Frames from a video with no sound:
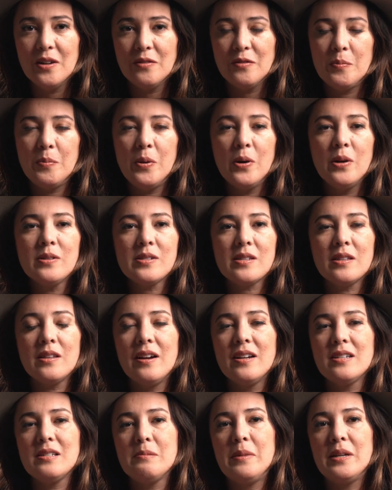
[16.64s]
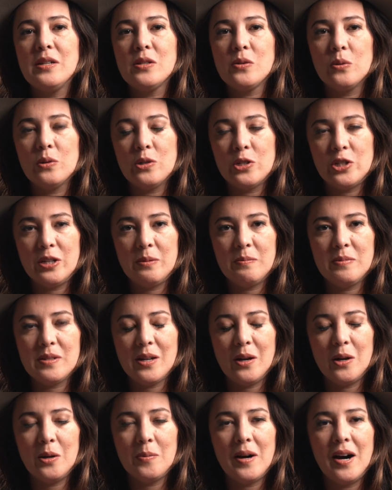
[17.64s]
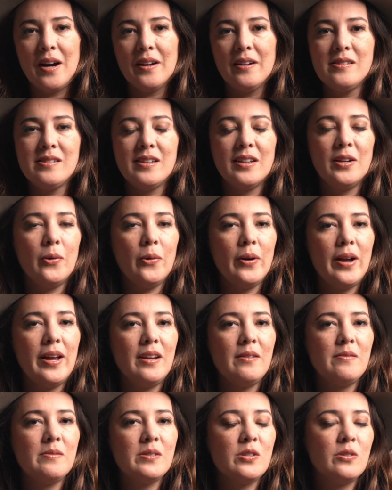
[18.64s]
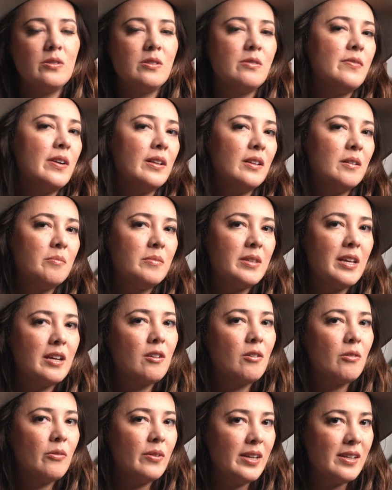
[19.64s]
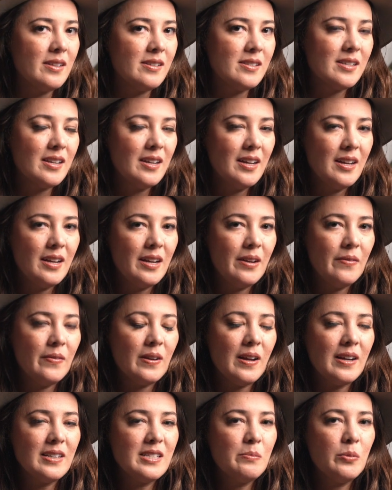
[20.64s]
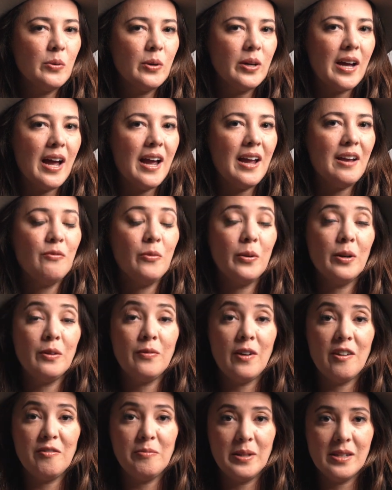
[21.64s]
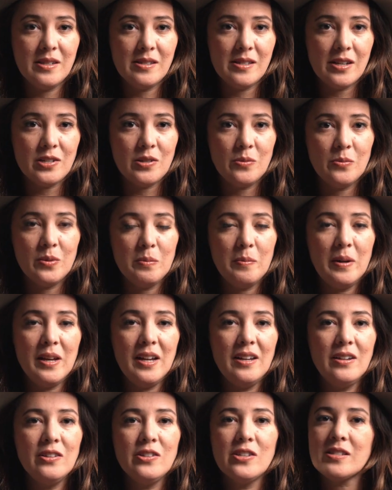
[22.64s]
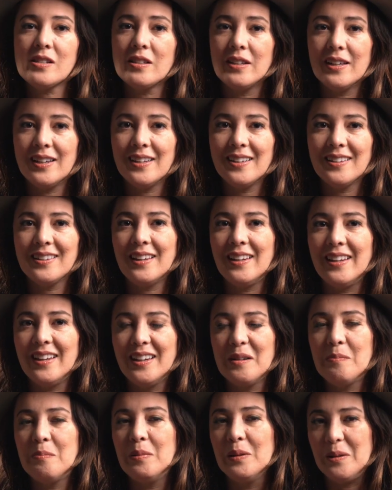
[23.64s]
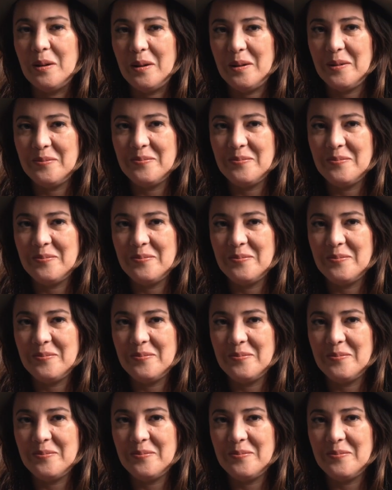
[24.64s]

for personalised mentorship to help artists and creatives to develop their careers. If you'd like to book a 45-minute session with me, just click the link below.